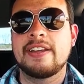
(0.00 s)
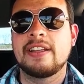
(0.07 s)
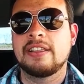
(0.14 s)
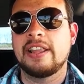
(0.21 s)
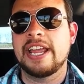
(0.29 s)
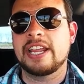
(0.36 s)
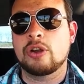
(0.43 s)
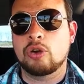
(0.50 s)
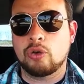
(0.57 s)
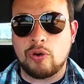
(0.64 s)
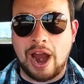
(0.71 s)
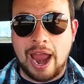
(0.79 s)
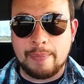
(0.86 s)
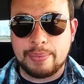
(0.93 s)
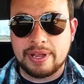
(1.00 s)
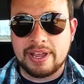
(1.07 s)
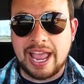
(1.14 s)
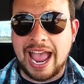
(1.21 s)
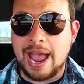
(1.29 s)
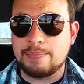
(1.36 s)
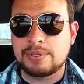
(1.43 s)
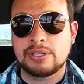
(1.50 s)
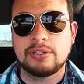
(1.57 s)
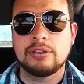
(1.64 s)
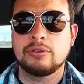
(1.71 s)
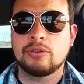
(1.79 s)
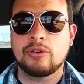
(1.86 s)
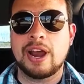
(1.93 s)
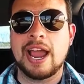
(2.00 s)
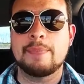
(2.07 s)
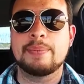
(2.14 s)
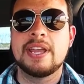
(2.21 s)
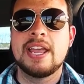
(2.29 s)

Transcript: like crap, absolute crap.